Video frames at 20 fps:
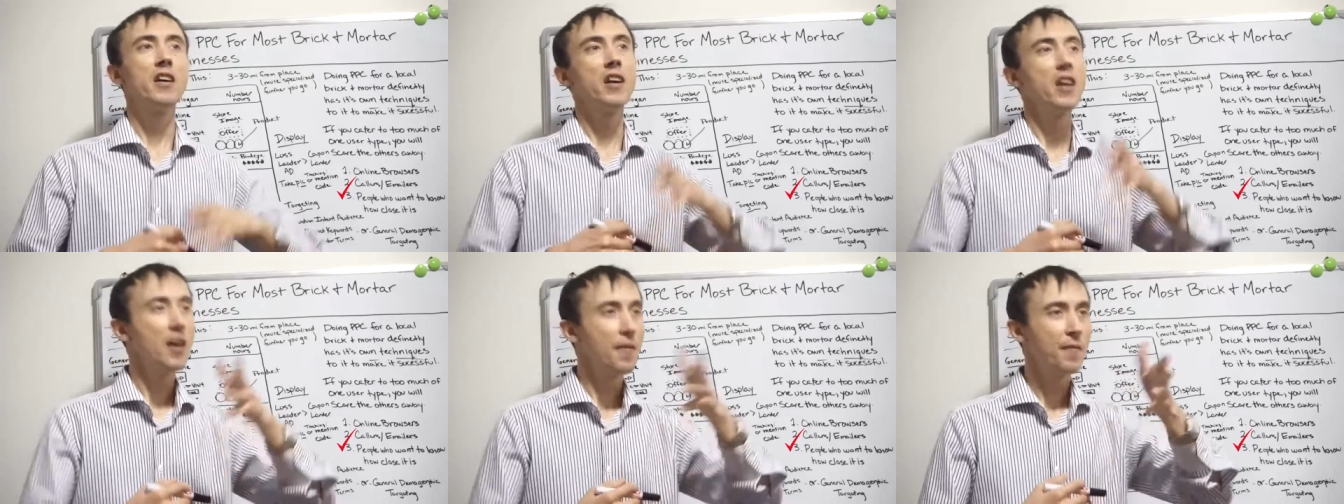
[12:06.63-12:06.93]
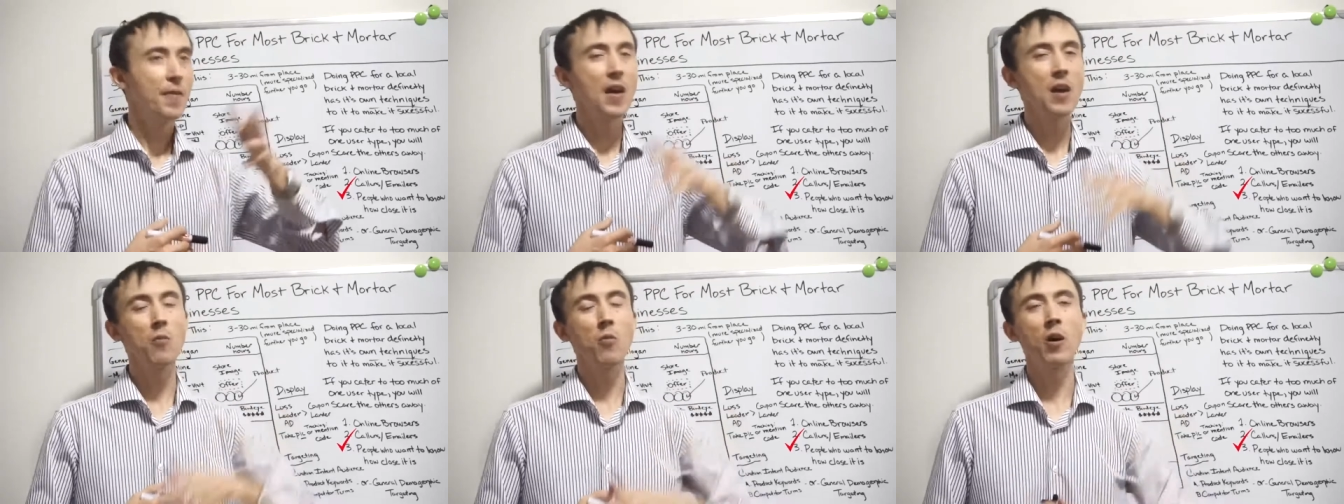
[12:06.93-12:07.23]

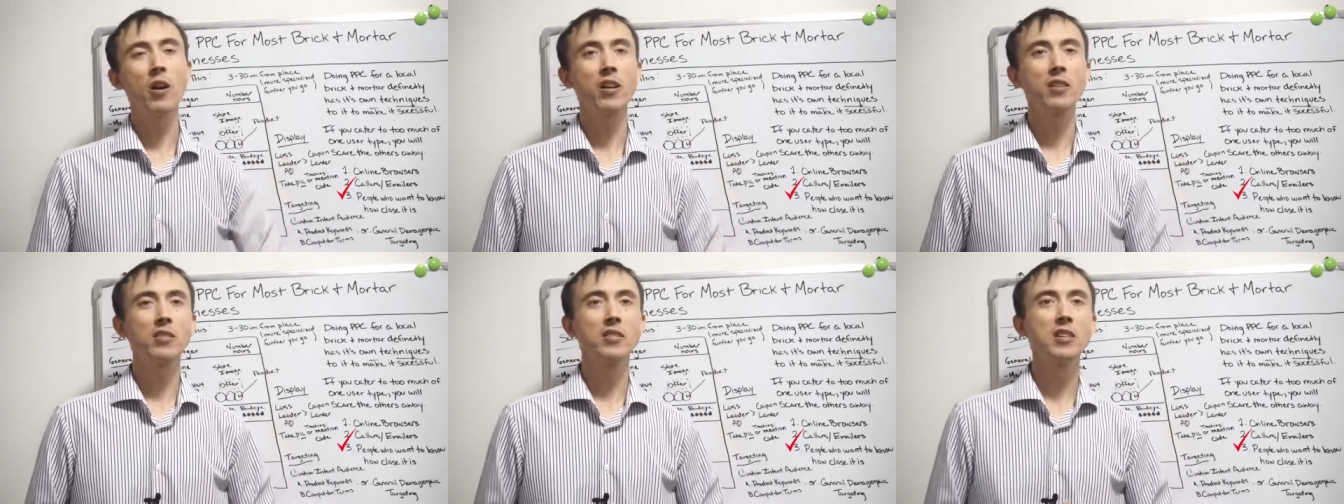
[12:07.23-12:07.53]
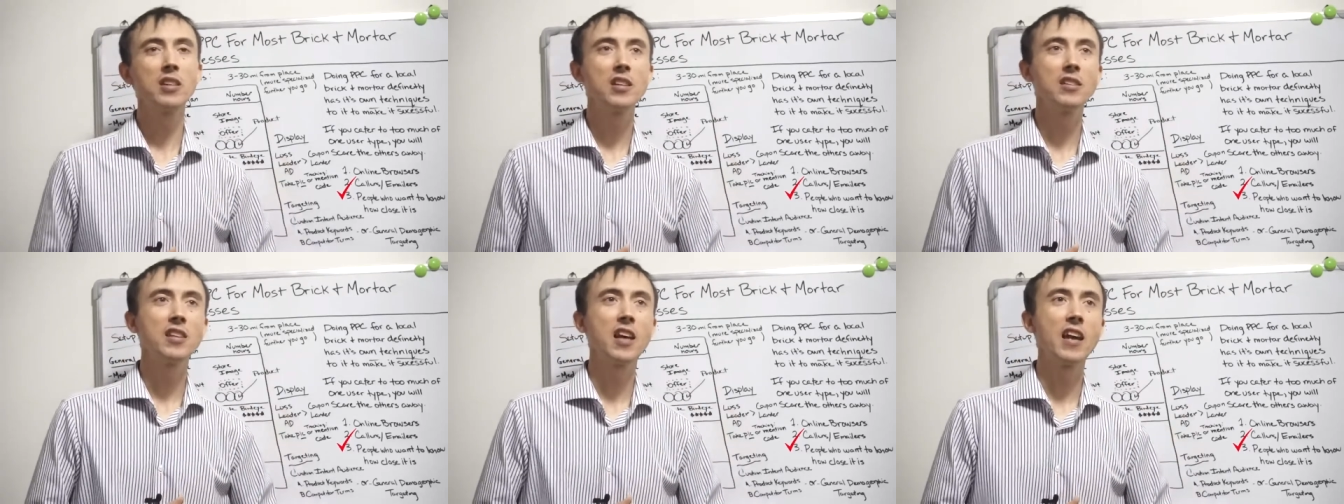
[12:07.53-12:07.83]
if they want to
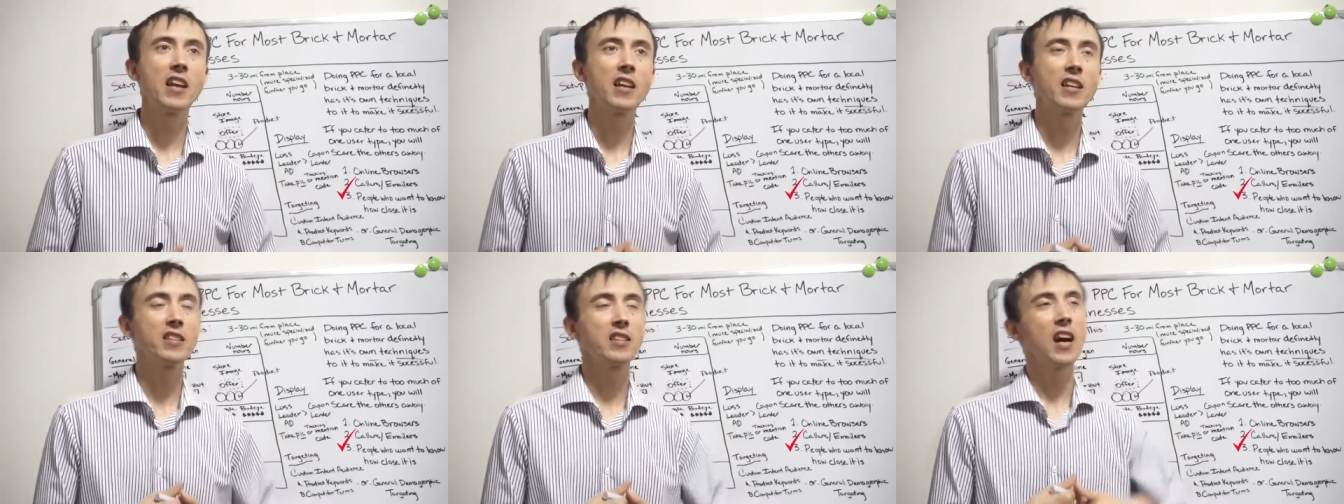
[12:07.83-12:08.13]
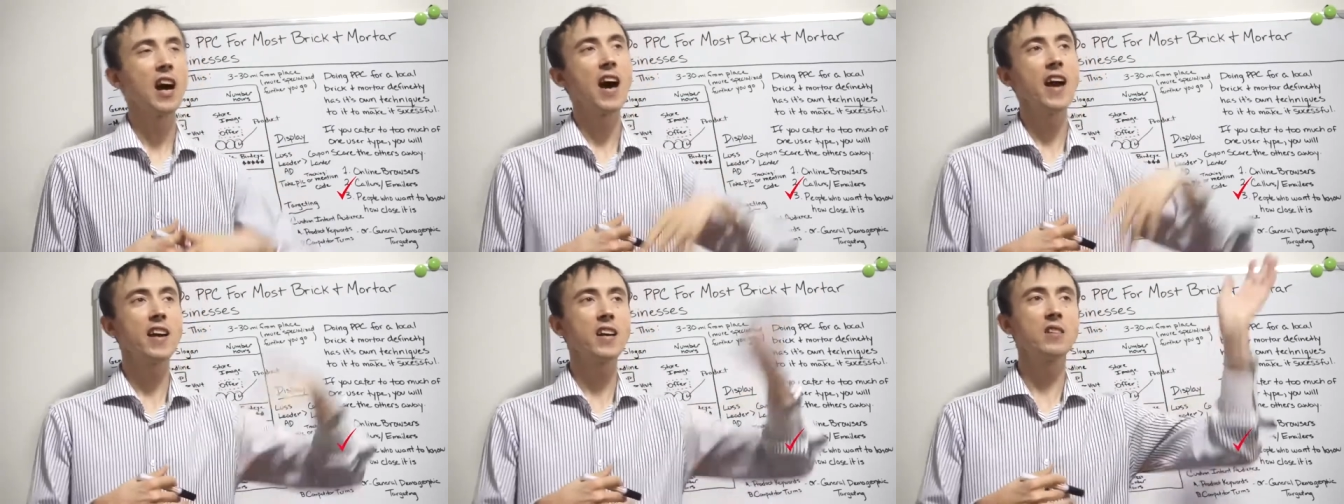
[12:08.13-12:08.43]
see a dentist,
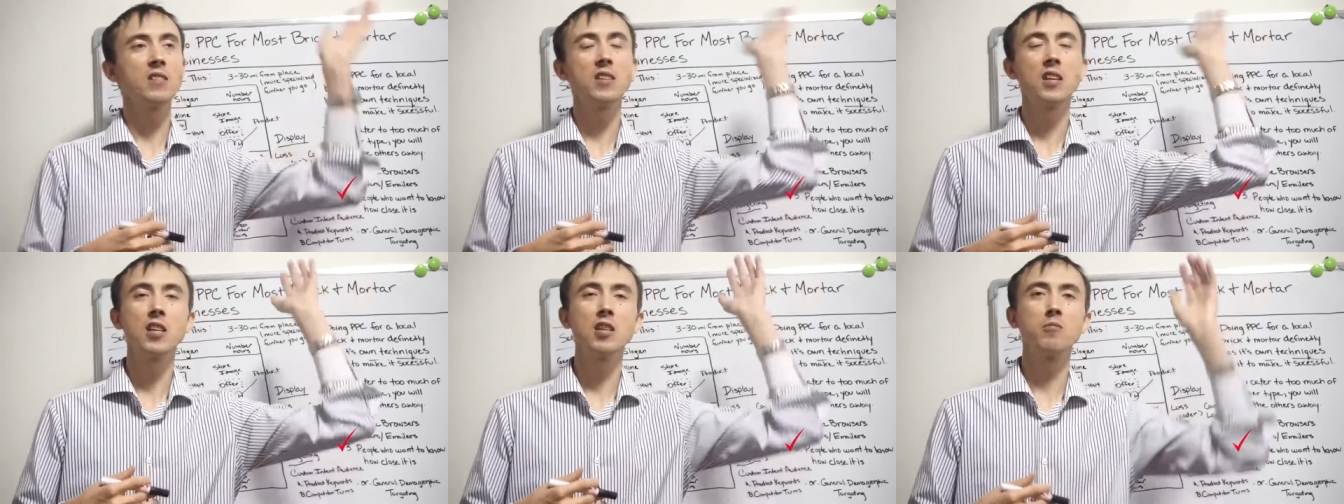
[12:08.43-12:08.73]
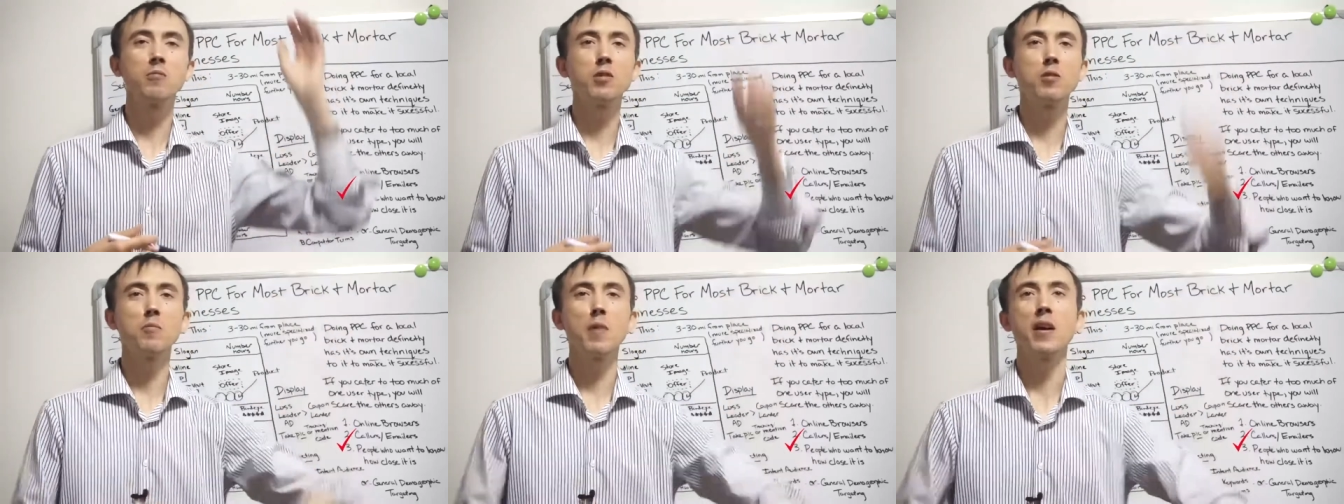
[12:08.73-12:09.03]
I can send
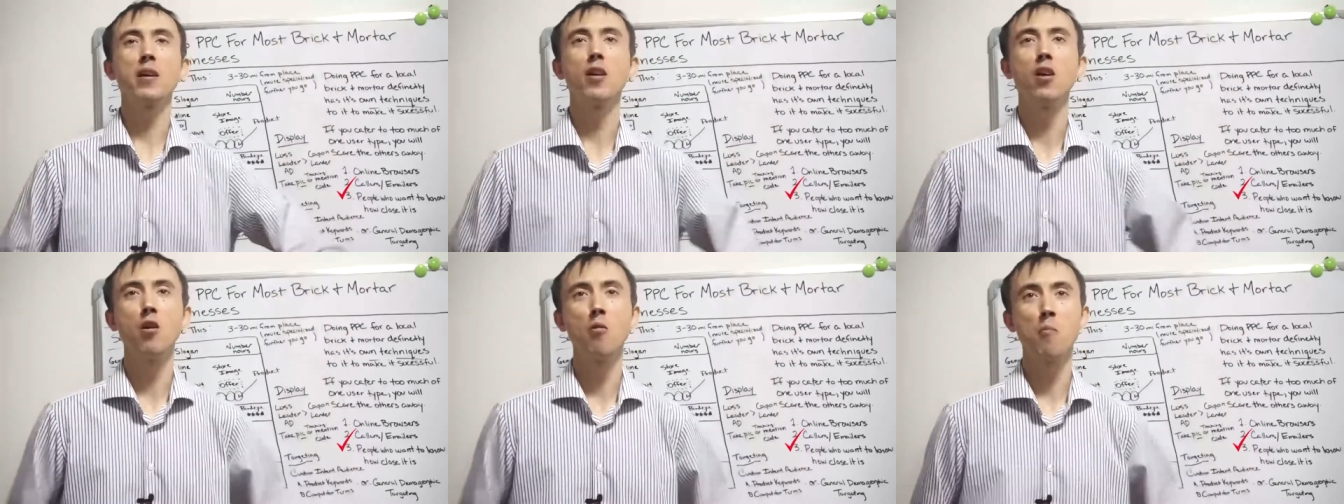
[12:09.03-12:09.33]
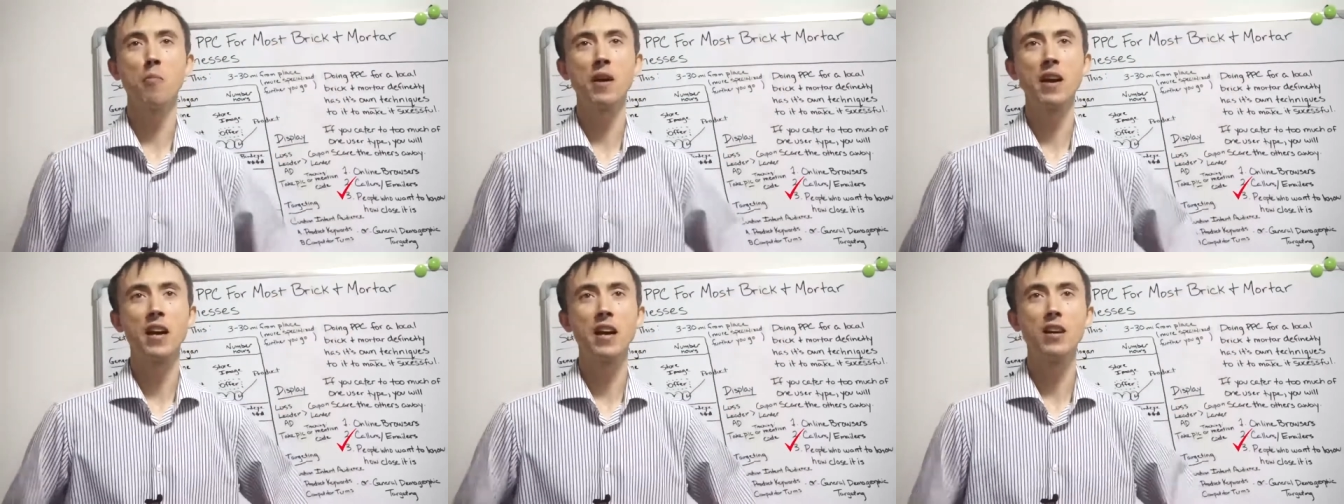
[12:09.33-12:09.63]
them to my
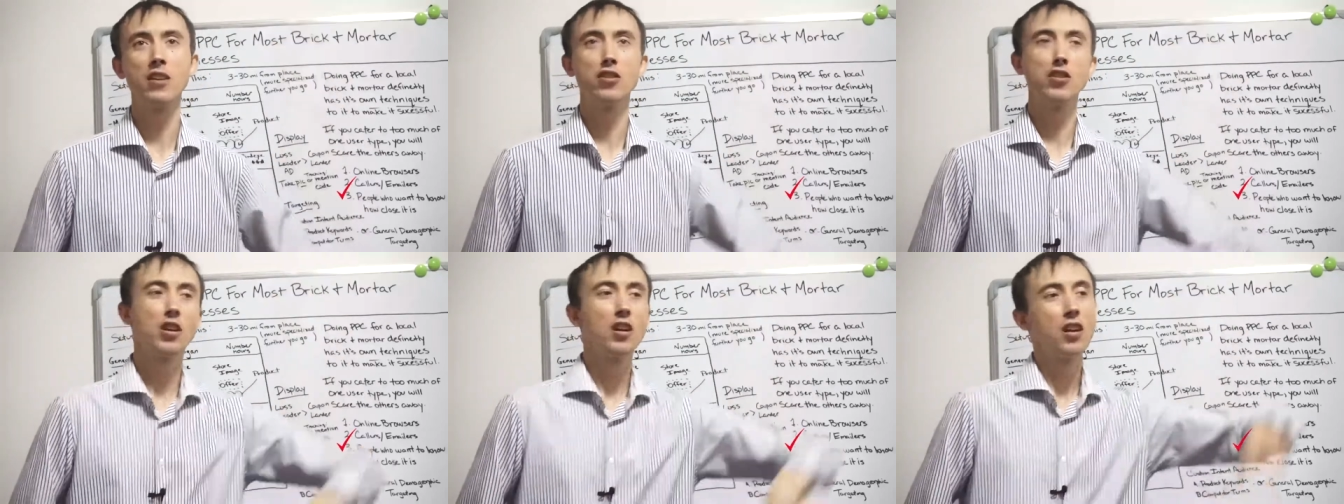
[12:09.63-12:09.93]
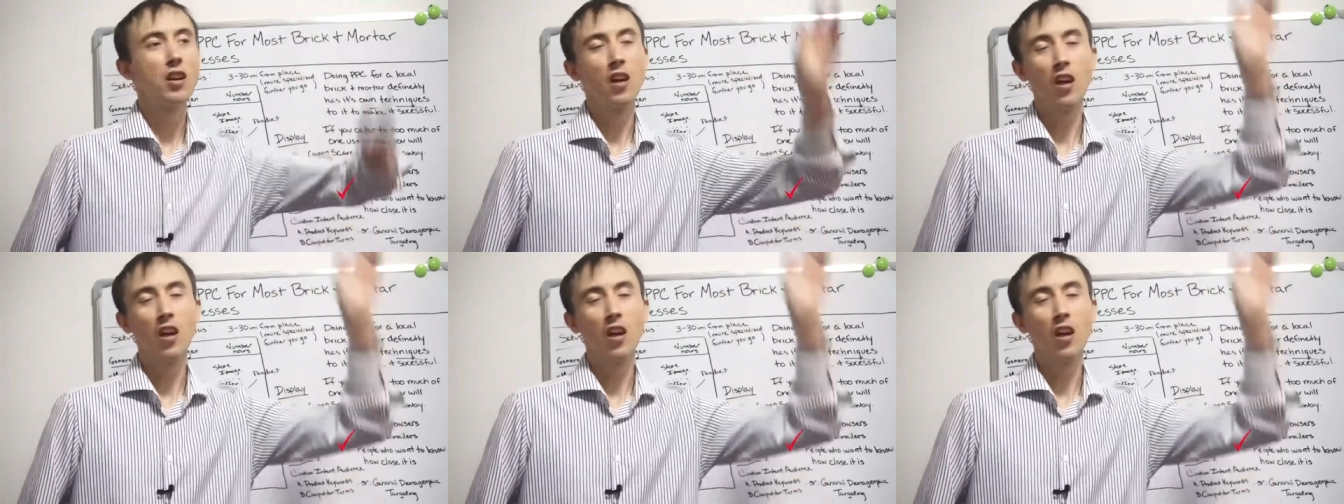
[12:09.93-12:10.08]
home page.